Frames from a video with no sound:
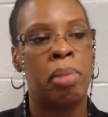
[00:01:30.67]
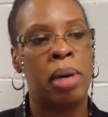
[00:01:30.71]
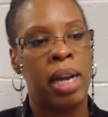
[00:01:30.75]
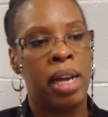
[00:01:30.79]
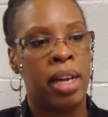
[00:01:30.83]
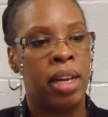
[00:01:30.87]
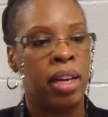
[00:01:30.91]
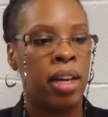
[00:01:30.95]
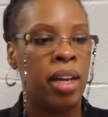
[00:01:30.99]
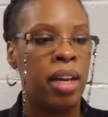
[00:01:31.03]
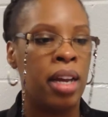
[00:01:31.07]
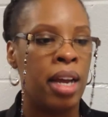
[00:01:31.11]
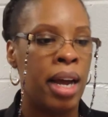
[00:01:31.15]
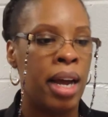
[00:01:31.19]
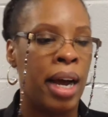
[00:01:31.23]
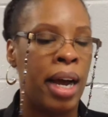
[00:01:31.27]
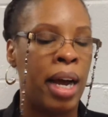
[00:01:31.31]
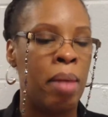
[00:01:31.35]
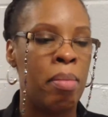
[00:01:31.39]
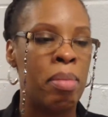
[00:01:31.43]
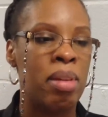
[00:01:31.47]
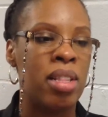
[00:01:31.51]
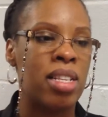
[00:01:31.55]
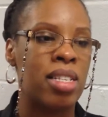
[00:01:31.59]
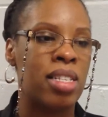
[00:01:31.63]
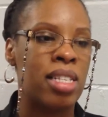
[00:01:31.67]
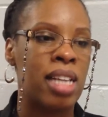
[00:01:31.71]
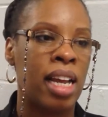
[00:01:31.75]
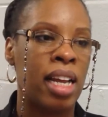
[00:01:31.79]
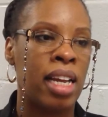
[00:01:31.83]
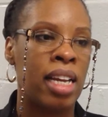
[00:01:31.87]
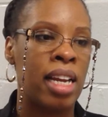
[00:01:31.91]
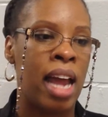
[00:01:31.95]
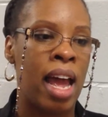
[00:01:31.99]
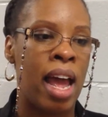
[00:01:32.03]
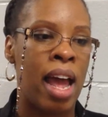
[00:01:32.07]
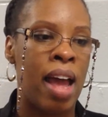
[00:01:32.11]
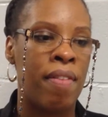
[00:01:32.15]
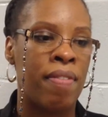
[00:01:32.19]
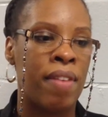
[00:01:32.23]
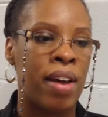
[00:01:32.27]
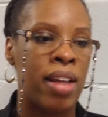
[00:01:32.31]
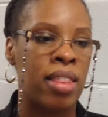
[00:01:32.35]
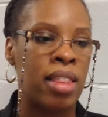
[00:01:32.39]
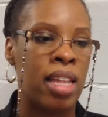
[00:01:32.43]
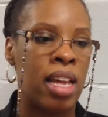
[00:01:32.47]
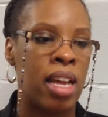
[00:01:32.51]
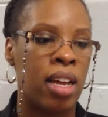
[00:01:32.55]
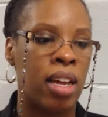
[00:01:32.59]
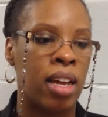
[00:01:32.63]
But um, in the second half, I
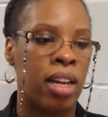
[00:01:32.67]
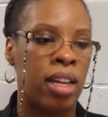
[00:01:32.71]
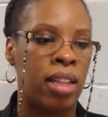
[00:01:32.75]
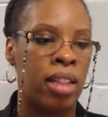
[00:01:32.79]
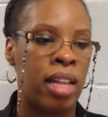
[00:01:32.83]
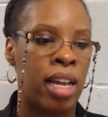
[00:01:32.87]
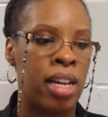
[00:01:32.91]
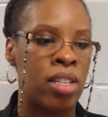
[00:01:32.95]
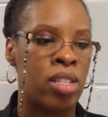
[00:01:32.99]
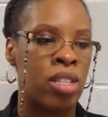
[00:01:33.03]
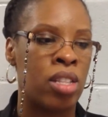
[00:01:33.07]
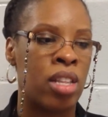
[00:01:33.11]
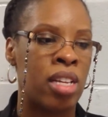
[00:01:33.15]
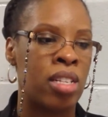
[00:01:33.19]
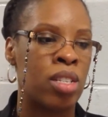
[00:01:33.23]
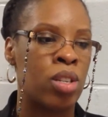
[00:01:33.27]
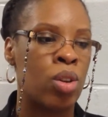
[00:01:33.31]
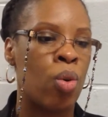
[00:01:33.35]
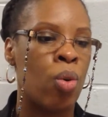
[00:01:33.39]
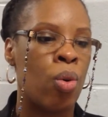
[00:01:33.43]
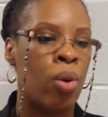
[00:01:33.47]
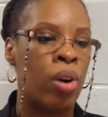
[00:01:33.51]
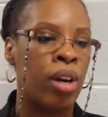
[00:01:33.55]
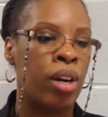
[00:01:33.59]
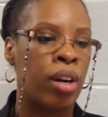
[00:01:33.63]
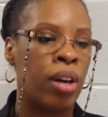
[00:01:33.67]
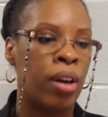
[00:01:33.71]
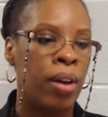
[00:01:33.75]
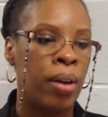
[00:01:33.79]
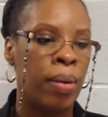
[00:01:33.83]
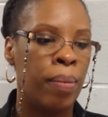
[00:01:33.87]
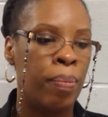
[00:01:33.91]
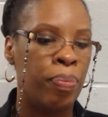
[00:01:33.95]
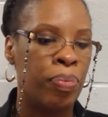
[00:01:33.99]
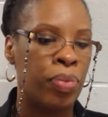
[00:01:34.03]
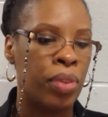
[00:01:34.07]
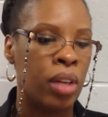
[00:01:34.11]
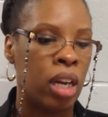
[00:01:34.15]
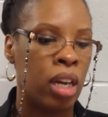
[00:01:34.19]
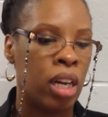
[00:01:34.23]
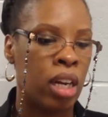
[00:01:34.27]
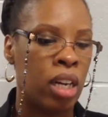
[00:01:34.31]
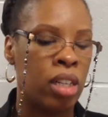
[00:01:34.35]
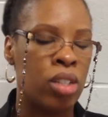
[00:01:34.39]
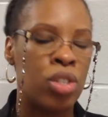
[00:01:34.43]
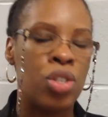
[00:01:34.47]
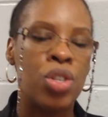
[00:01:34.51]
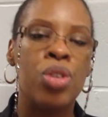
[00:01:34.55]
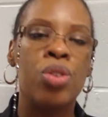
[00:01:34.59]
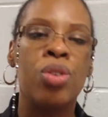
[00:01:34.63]
think they, they scored
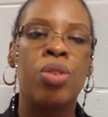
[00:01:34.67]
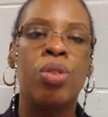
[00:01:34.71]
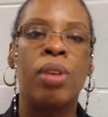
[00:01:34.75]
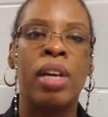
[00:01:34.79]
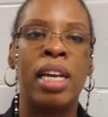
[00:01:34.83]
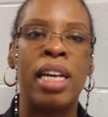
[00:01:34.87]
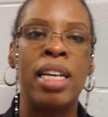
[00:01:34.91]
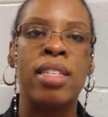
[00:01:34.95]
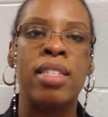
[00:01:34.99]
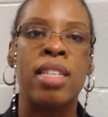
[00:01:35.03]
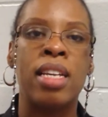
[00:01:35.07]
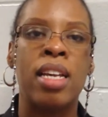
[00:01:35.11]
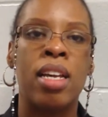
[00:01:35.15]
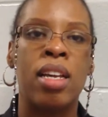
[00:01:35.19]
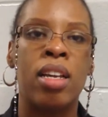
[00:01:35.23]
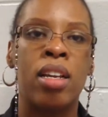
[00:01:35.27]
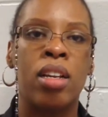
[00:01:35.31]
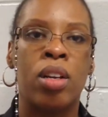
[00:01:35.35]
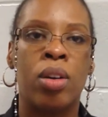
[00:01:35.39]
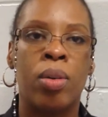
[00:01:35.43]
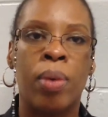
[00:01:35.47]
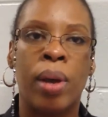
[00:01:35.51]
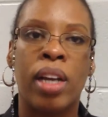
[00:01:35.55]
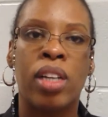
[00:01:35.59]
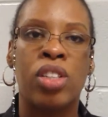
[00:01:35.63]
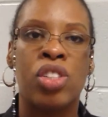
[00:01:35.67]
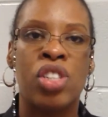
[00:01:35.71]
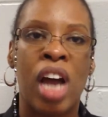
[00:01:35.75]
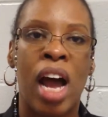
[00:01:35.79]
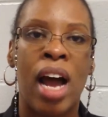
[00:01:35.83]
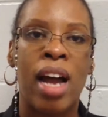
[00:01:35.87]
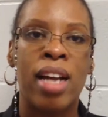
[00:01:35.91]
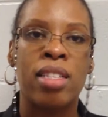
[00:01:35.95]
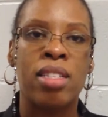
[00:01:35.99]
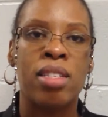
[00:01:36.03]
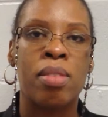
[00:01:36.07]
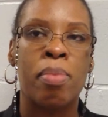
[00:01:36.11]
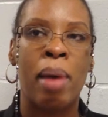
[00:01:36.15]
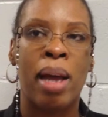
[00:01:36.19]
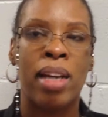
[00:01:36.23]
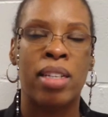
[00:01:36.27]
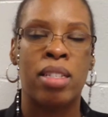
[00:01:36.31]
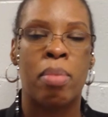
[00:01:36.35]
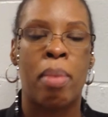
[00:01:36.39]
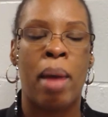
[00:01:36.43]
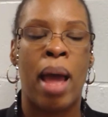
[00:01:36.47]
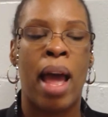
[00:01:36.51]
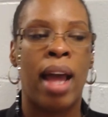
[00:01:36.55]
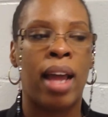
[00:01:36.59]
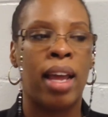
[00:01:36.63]
uh, two easy, quick shots back
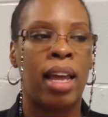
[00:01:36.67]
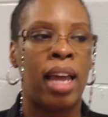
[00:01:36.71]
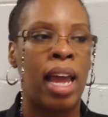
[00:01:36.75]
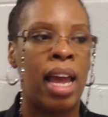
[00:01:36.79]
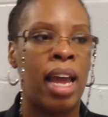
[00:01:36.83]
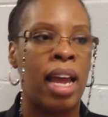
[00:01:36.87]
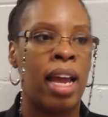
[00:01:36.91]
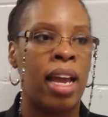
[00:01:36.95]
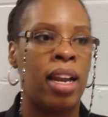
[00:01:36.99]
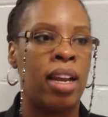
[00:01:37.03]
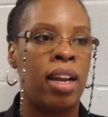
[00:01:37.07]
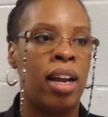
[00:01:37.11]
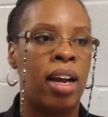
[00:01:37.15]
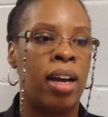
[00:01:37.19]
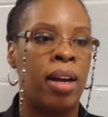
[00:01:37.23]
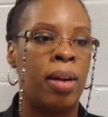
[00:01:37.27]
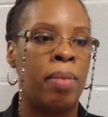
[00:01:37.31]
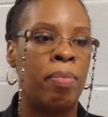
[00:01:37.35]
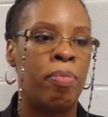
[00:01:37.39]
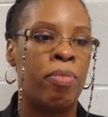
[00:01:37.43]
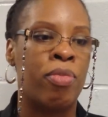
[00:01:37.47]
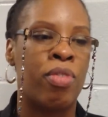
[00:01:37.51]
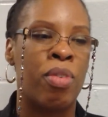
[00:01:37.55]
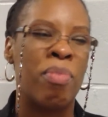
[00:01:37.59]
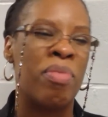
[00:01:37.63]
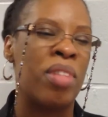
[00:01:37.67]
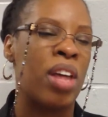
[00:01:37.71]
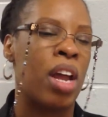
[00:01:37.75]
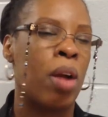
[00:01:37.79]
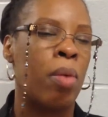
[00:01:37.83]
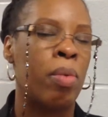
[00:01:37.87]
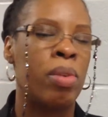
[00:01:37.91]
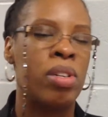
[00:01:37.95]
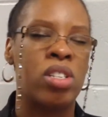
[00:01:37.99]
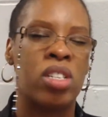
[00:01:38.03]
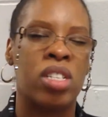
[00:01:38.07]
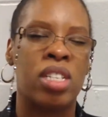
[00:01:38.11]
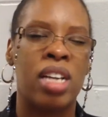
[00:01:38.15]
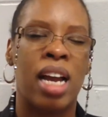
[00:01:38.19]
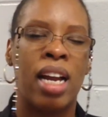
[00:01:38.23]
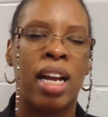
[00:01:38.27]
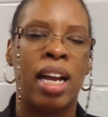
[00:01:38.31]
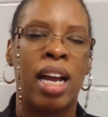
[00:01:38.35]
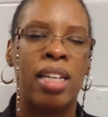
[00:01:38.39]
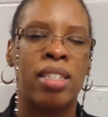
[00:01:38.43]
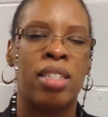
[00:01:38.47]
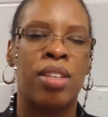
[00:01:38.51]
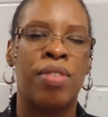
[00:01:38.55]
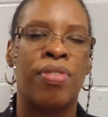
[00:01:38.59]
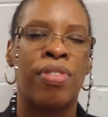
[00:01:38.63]
to back, and um, from there we just kind
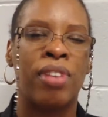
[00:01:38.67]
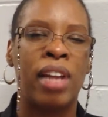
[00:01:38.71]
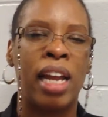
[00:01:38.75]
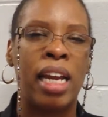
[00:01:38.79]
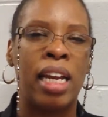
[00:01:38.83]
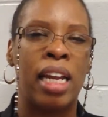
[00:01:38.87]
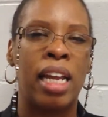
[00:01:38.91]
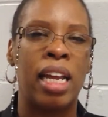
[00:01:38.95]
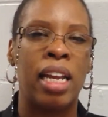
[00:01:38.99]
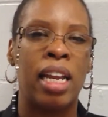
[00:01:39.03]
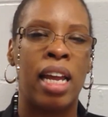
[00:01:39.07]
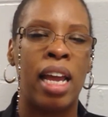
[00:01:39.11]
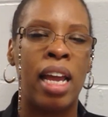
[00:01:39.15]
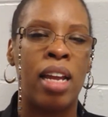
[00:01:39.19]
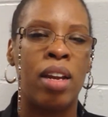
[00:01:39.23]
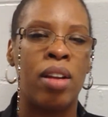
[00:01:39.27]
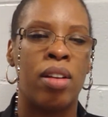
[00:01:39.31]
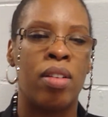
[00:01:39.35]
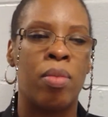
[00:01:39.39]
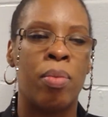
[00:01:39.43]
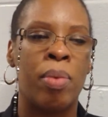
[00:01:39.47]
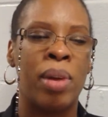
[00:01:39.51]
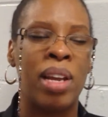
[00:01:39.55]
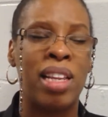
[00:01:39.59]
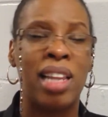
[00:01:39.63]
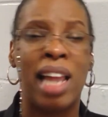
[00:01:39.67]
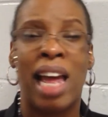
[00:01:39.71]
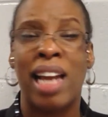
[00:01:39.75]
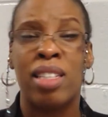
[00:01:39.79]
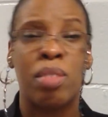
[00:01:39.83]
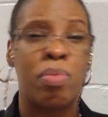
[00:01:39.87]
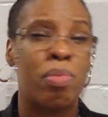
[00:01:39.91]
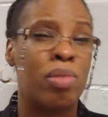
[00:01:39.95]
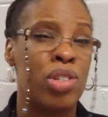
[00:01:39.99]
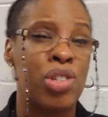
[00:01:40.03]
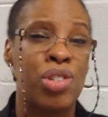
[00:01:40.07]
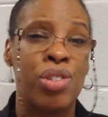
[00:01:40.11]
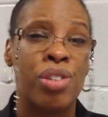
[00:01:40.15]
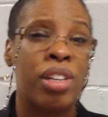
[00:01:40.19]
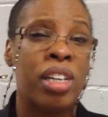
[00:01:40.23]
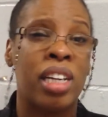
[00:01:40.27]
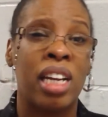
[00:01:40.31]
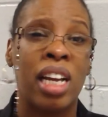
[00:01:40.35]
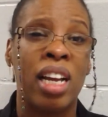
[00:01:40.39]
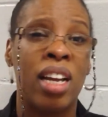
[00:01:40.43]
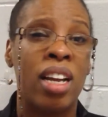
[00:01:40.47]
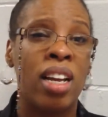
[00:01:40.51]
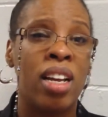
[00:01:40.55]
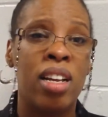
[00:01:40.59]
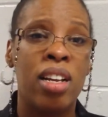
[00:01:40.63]
of got deflated, and we lacked
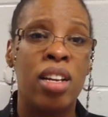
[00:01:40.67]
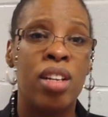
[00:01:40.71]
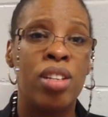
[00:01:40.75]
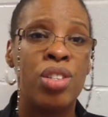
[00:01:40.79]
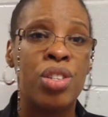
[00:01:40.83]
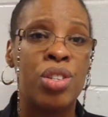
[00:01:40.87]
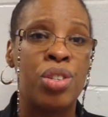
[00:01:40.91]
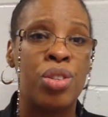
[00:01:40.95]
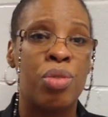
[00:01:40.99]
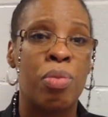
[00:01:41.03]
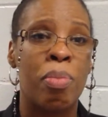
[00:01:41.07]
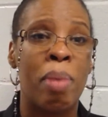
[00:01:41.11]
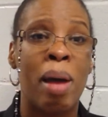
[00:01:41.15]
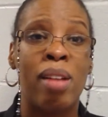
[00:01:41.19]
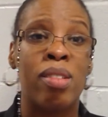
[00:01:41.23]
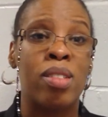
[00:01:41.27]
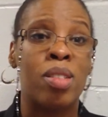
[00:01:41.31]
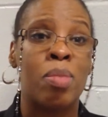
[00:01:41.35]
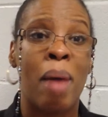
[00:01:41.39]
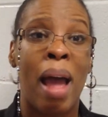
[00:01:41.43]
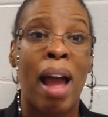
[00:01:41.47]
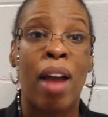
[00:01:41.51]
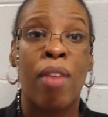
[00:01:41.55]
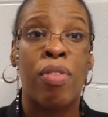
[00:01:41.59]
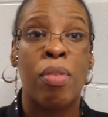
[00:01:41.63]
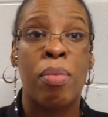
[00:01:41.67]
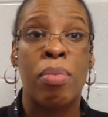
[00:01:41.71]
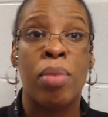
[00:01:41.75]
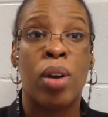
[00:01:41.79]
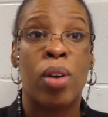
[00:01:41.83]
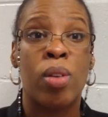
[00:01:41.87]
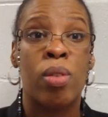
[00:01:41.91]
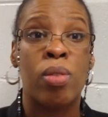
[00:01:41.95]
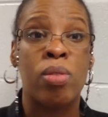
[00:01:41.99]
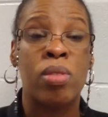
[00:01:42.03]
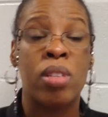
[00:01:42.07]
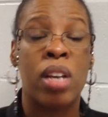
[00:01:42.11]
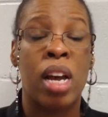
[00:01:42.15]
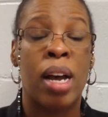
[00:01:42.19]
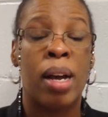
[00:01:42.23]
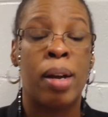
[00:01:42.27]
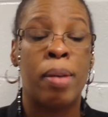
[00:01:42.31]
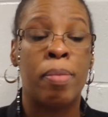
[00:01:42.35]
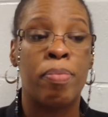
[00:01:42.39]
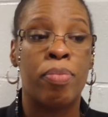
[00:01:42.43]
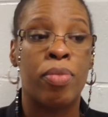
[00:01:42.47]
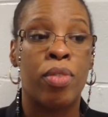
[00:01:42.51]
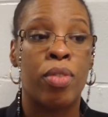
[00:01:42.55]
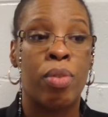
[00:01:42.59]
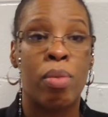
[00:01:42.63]
maturity to bounce back from those
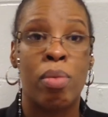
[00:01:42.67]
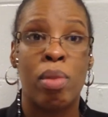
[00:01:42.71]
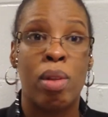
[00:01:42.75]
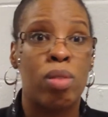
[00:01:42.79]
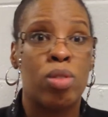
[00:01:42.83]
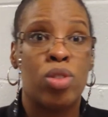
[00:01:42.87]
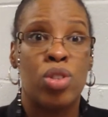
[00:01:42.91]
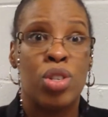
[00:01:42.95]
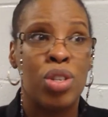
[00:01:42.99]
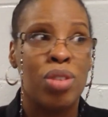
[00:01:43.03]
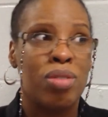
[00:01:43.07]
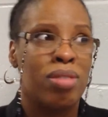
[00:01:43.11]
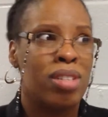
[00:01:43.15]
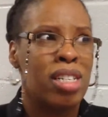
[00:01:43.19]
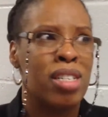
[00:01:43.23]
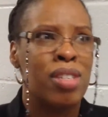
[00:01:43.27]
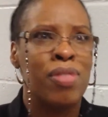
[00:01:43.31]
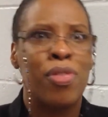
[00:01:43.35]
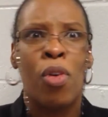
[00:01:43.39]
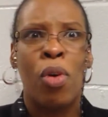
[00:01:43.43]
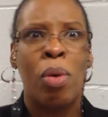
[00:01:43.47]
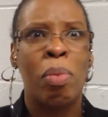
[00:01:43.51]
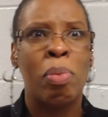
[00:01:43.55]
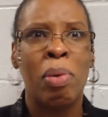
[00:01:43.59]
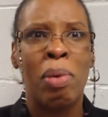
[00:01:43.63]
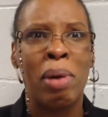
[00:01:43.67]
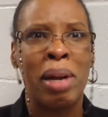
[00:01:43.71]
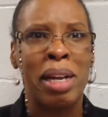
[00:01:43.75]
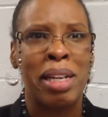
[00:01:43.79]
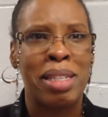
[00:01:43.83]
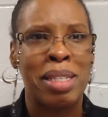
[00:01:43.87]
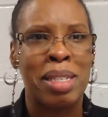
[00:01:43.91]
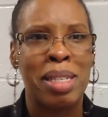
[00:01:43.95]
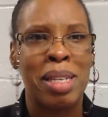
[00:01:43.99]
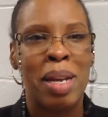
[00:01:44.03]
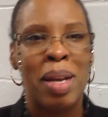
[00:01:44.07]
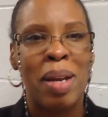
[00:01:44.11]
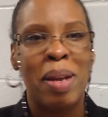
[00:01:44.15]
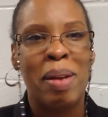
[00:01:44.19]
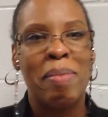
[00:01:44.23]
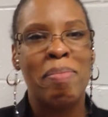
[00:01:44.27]
um, from those two, just four points.